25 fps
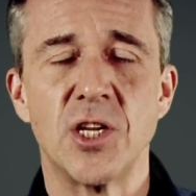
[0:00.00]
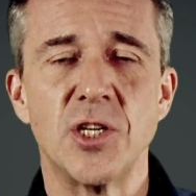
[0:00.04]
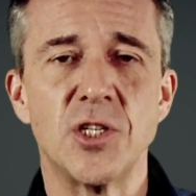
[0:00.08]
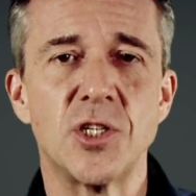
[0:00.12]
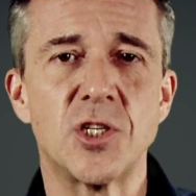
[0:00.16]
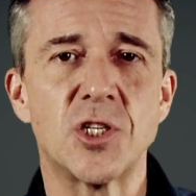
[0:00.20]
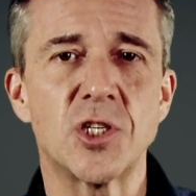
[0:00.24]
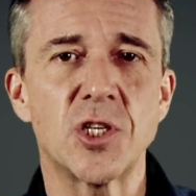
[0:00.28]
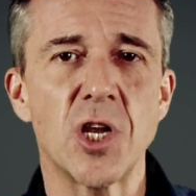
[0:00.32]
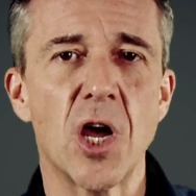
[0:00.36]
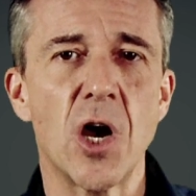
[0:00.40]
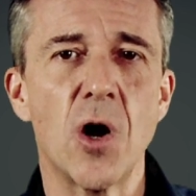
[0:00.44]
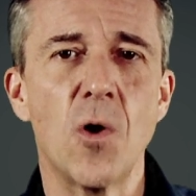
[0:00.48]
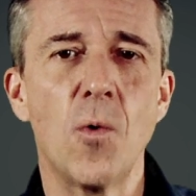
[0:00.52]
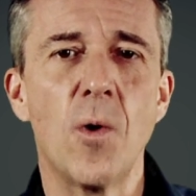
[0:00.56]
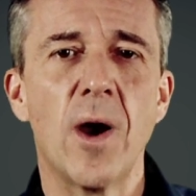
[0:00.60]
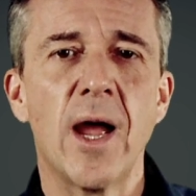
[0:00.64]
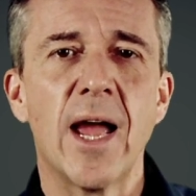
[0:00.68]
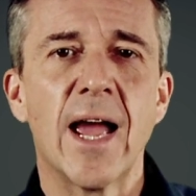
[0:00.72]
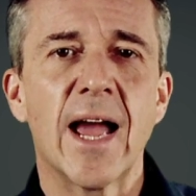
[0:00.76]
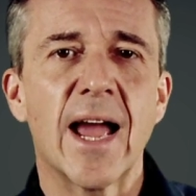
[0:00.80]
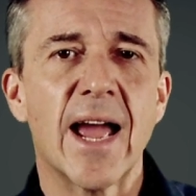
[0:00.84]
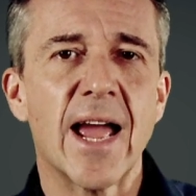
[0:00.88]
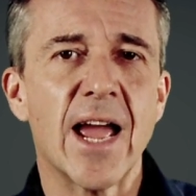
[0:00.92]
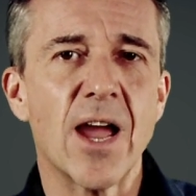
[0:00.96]
So
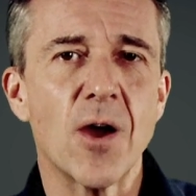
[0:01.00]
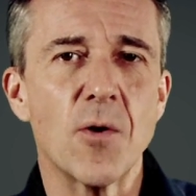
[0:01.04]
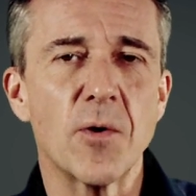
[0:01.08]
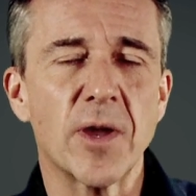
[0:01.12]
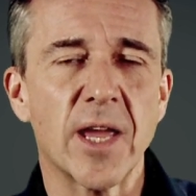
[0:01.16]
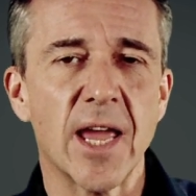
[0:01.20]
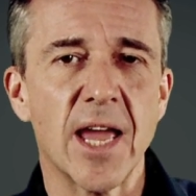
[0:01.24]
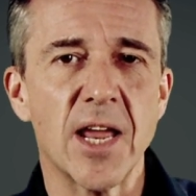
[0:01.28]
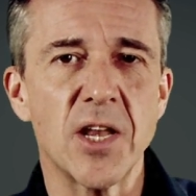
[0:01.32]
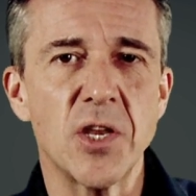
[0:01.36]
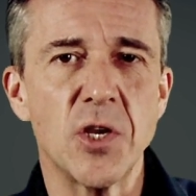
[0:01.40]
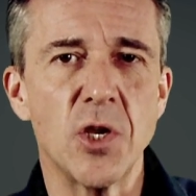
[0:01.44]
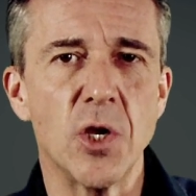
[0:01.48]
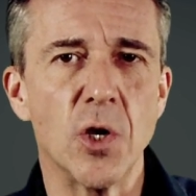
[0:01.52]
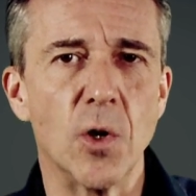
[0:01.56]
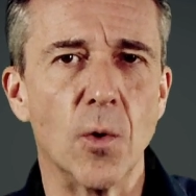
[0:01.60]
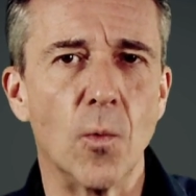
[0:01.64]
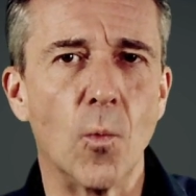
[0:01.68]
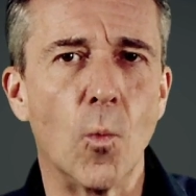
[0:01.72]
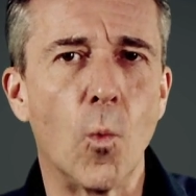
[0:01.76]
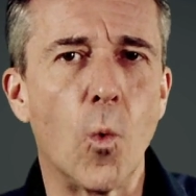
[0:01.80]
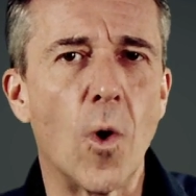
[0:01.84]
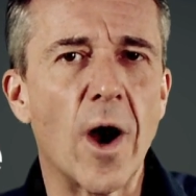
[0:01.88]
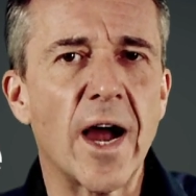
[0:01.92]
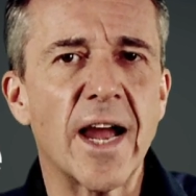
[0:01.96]
how can you
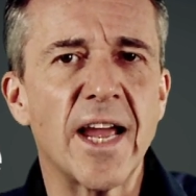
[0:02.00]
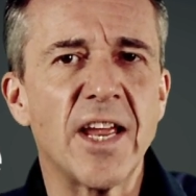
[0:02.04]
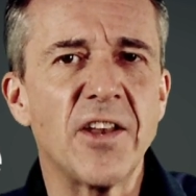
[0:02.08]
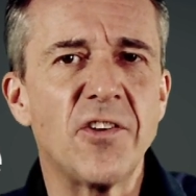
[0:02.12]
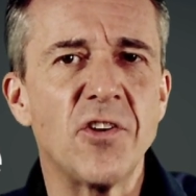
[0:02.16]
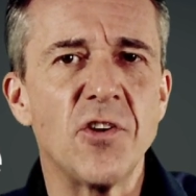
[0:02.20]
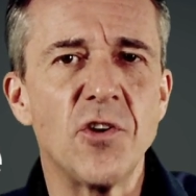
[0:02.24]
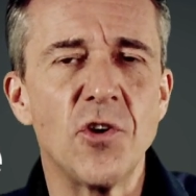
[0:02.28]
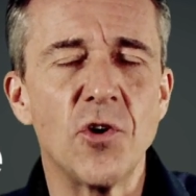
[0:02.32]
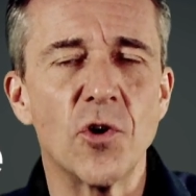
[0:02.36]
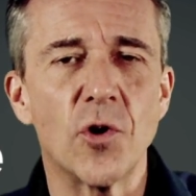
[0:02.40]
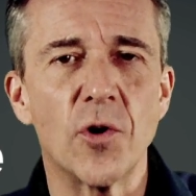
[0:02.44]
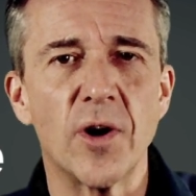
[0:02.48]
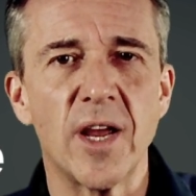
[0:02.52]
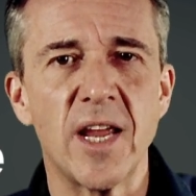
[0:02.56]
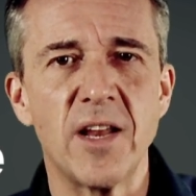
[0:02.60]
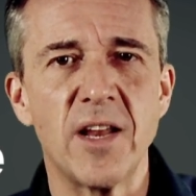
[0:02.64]
widen your